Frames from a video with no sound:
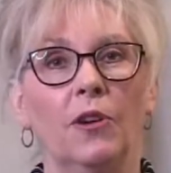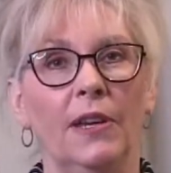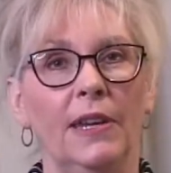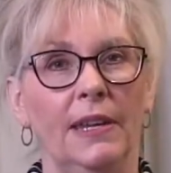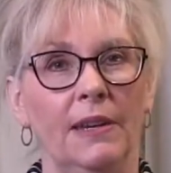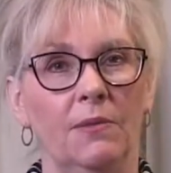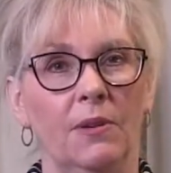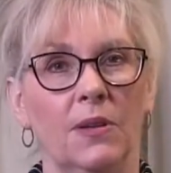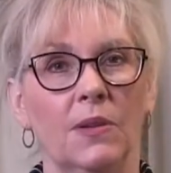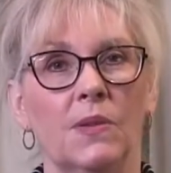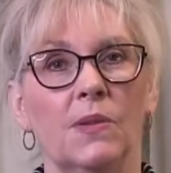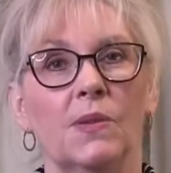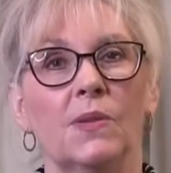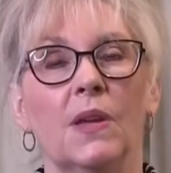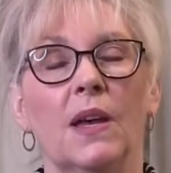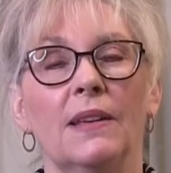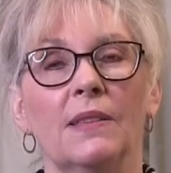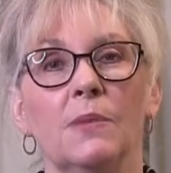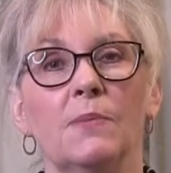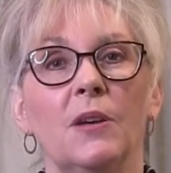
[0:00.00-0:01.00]
He was
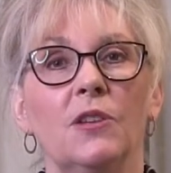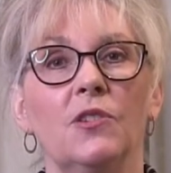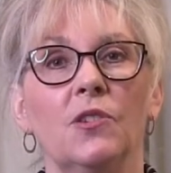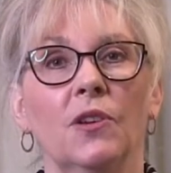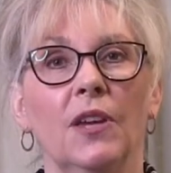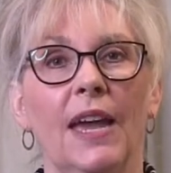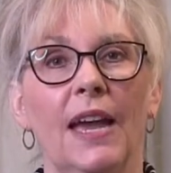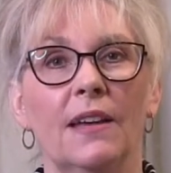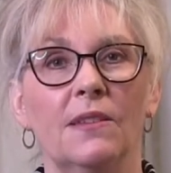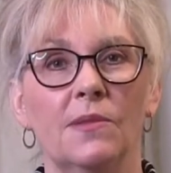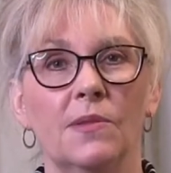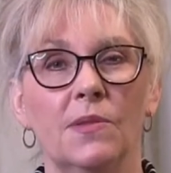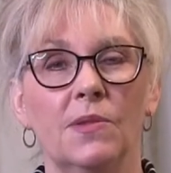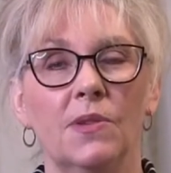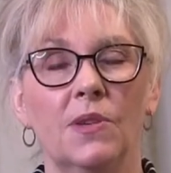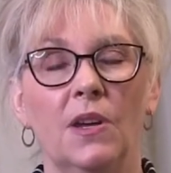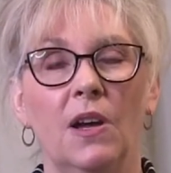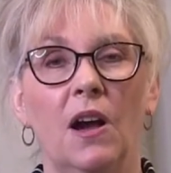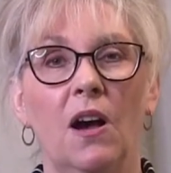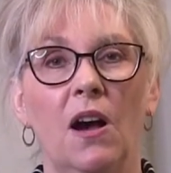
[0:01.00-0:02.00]
a special
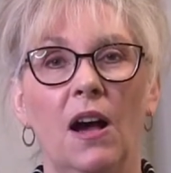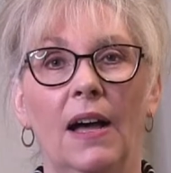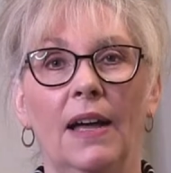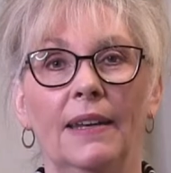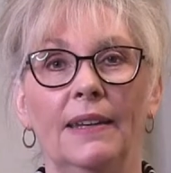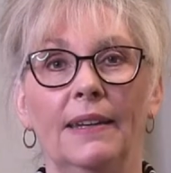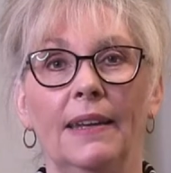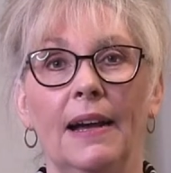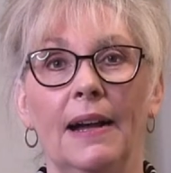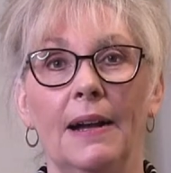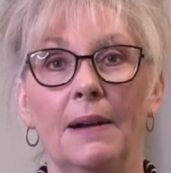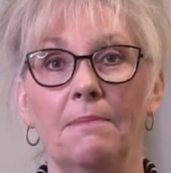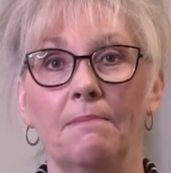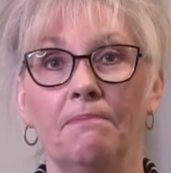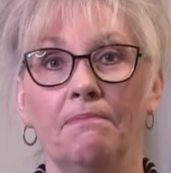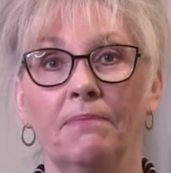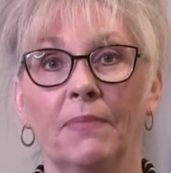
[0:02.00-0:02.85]
guest on a